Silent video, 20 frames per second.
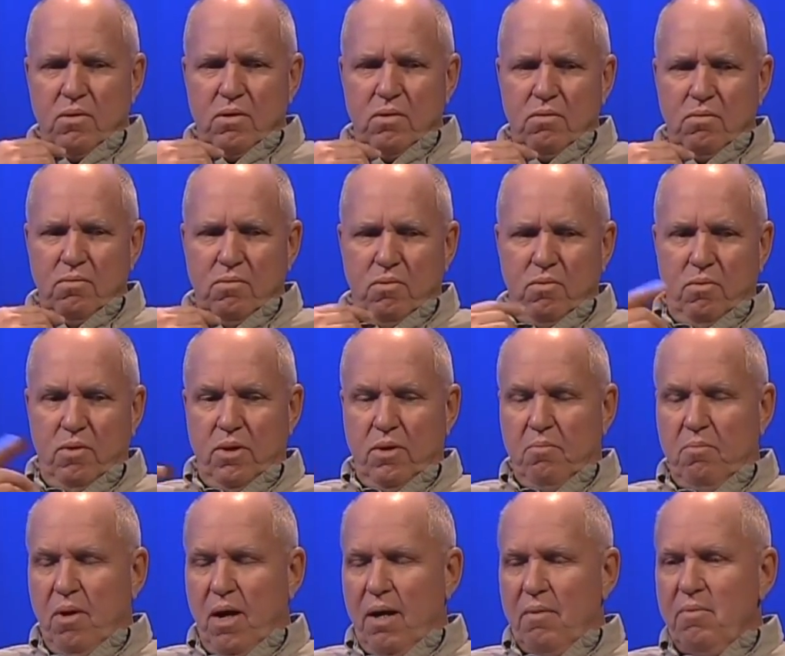Uh, well,
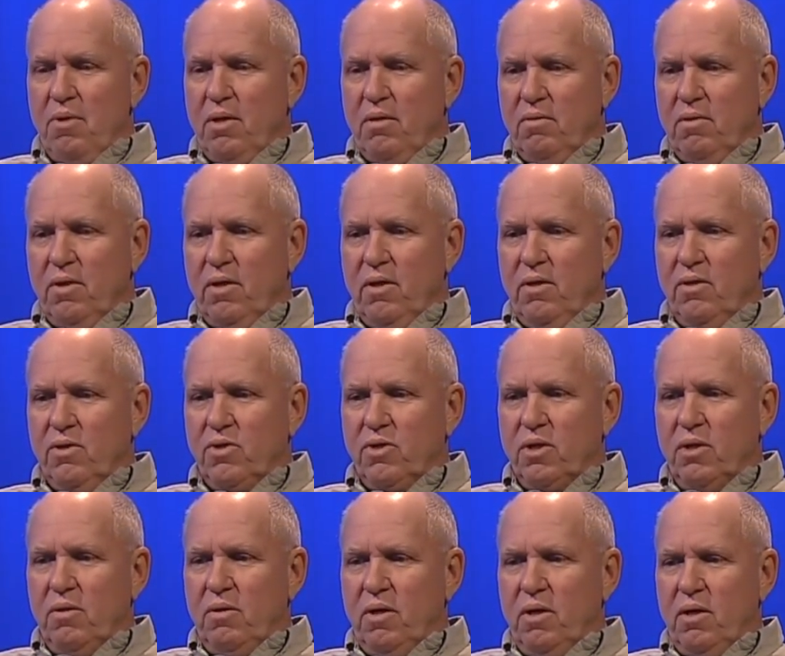the bombing in the, in the
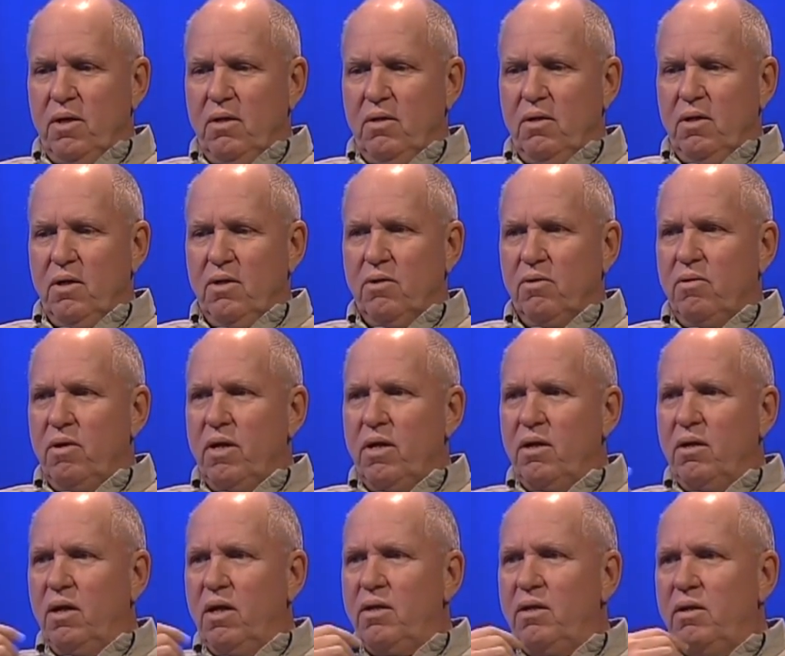in the
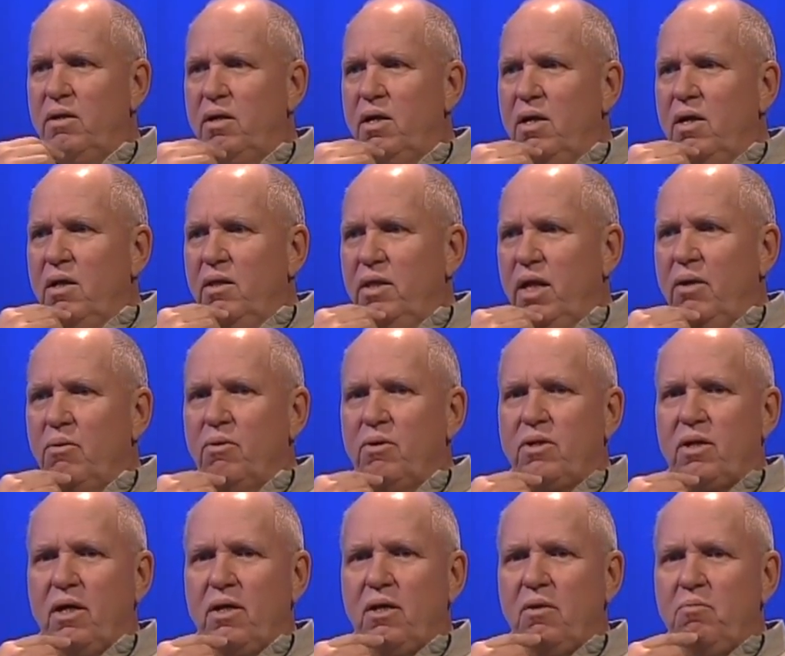underground in London, they
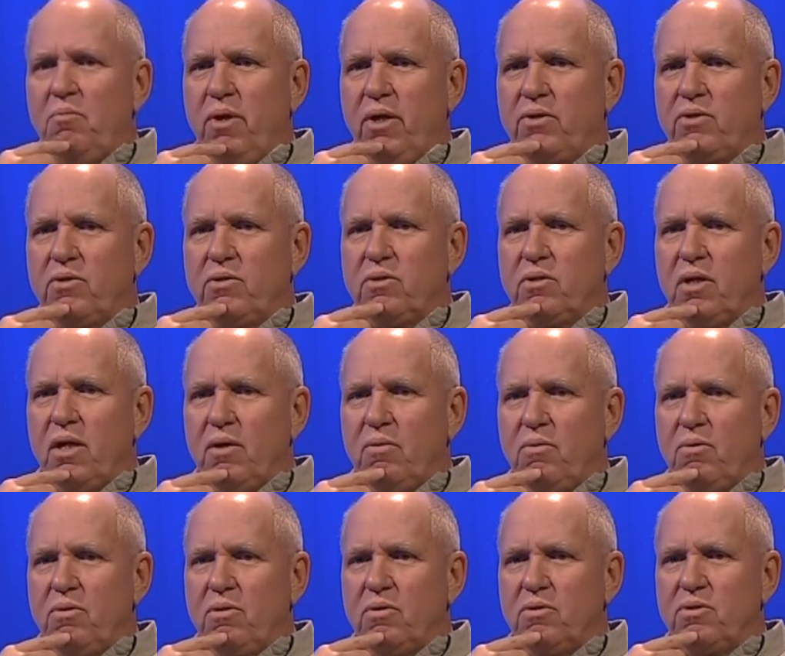were taking pictures of
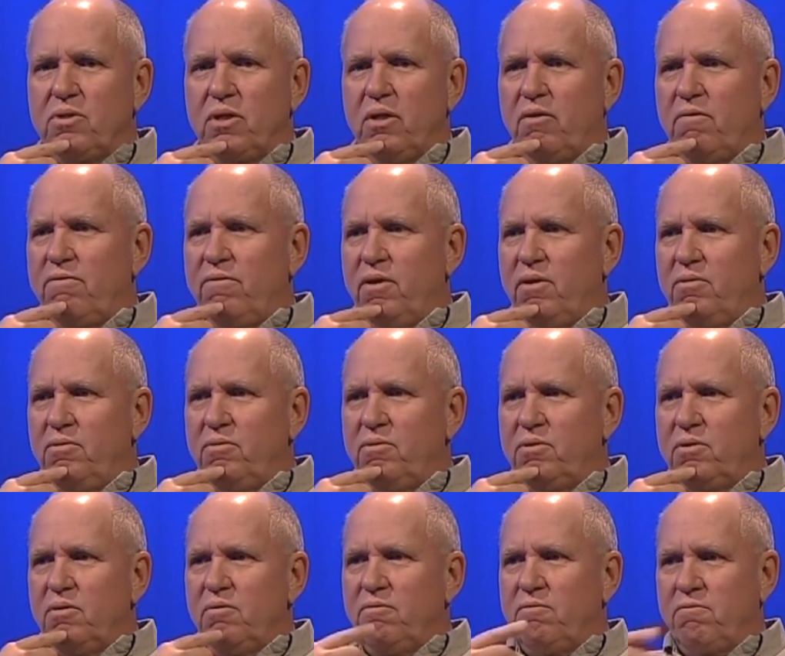that with their cell
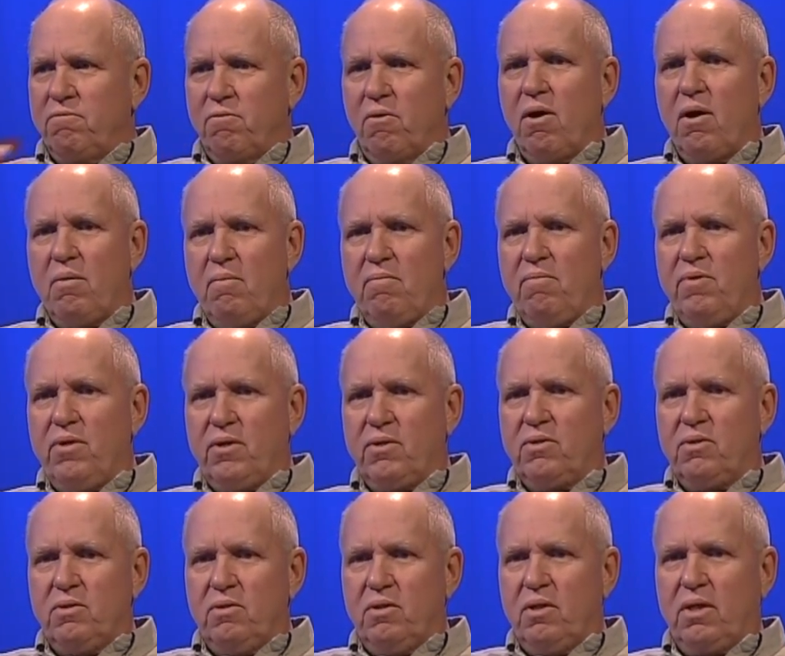phones from
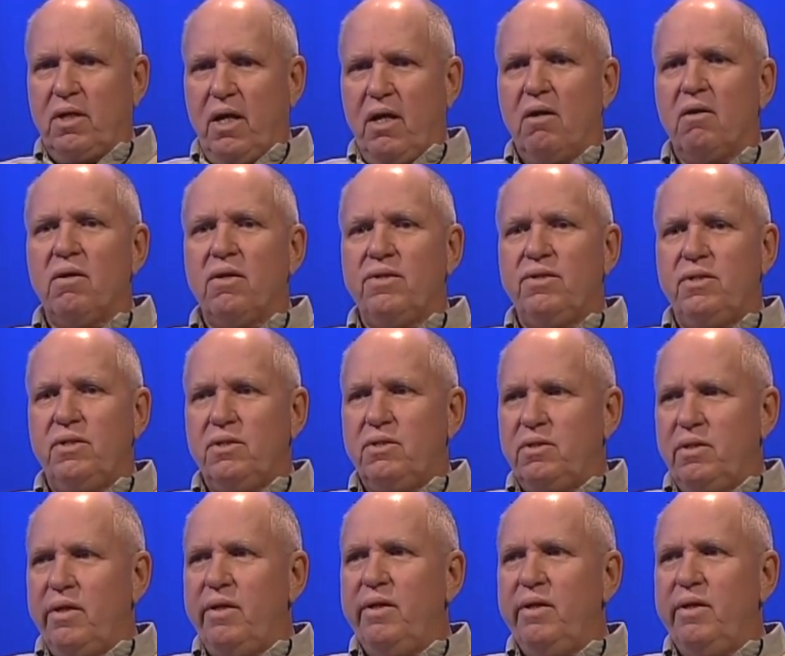the the carriages